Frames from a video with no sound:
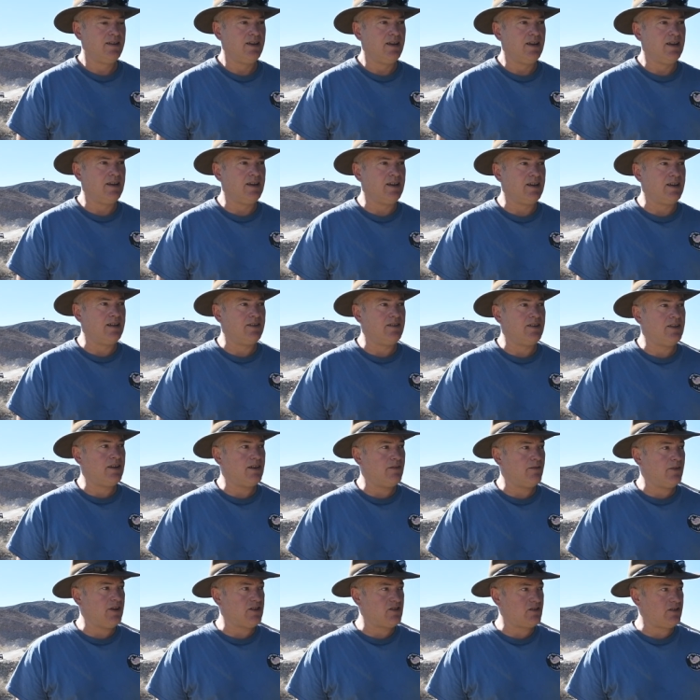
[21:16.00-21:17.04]
And
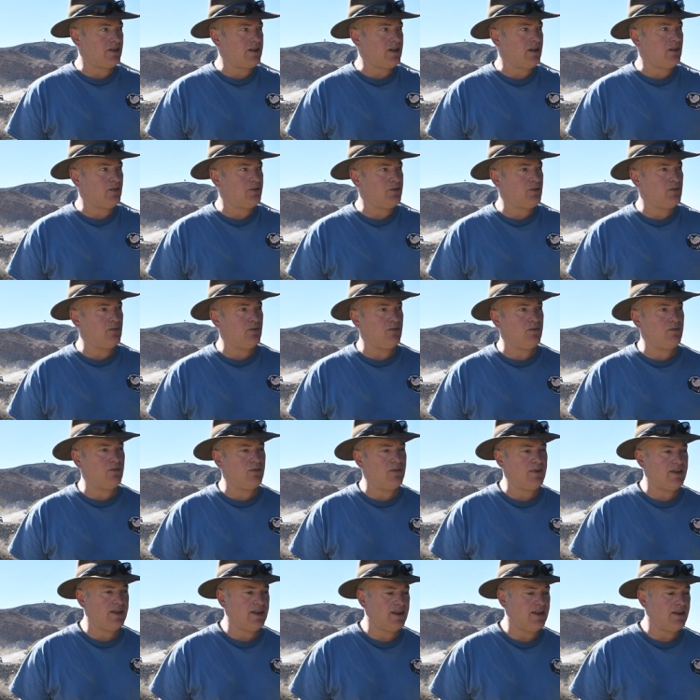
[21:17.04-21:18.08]
then eventually I'll
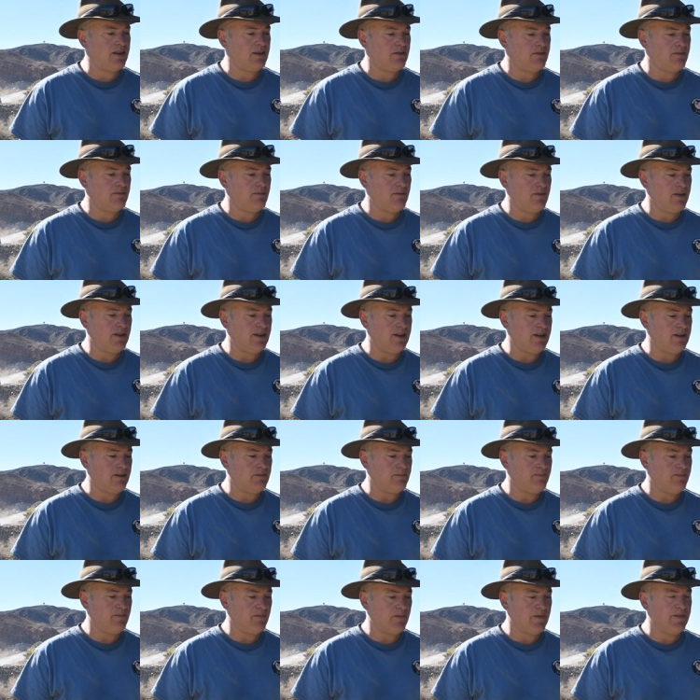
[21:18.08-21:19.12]
do a uh,
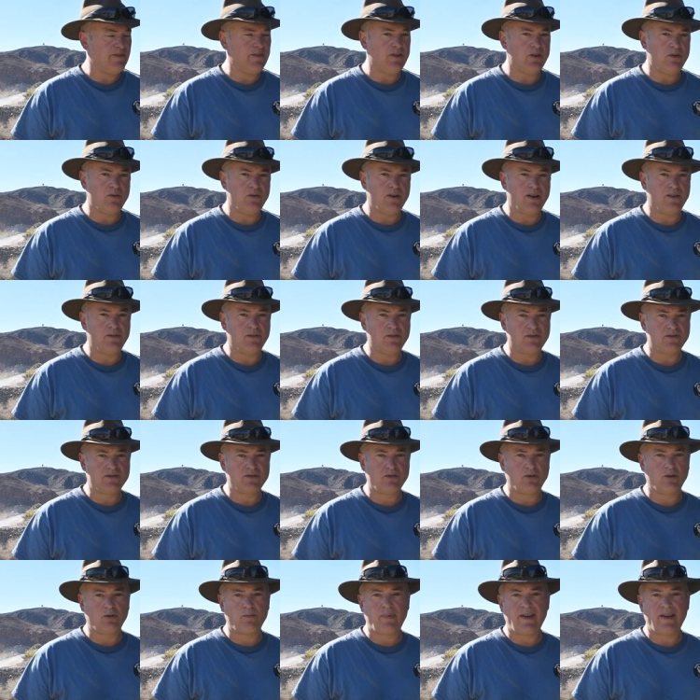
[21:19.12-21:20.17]
review on those solar